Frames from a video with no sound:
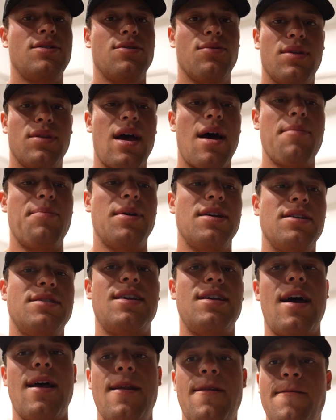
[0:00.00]
So with that being
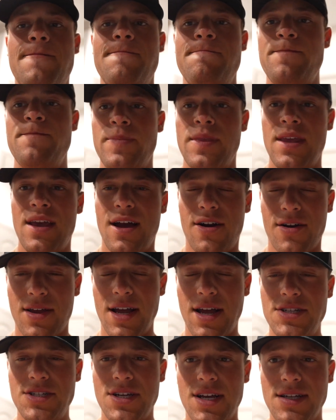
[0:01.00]
said, I'll
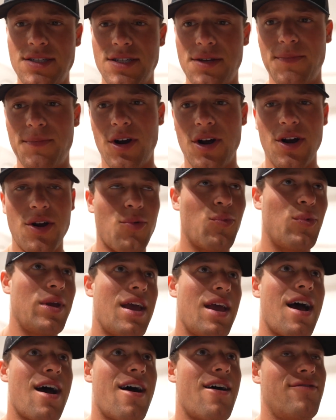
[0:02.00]
catch you guys tomorrow.
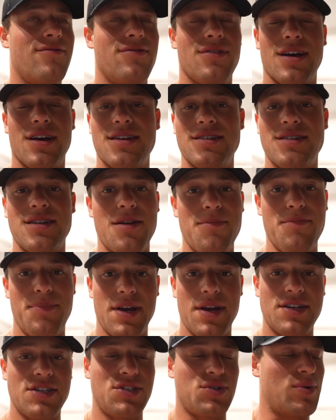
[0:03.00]
We have, like I said, a
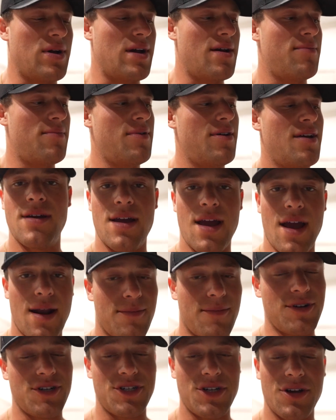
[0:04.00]
big swim, and
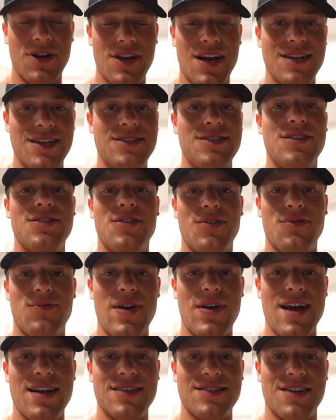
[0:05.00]
I'm gonna show you guys the
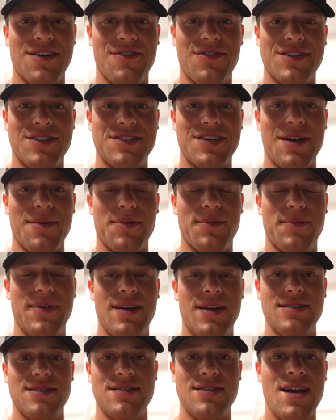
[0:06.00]
rest of the
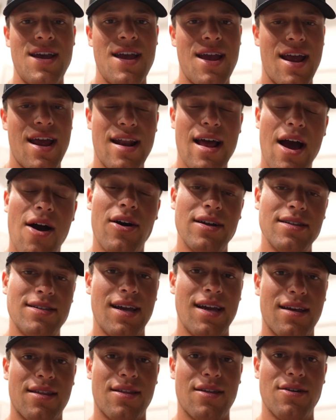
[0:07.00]
supplements and how I
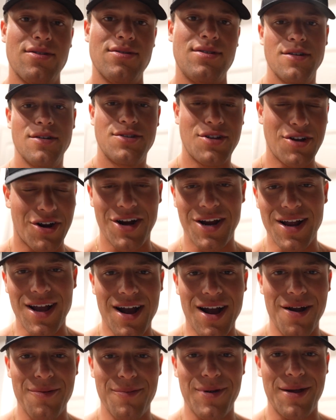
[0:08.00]
take those during
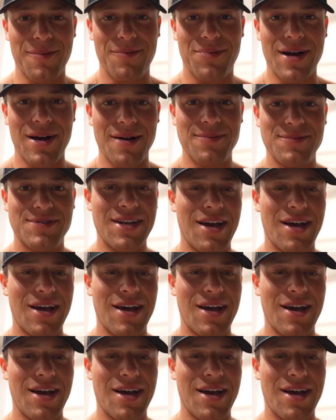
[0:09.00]
Ironman prep.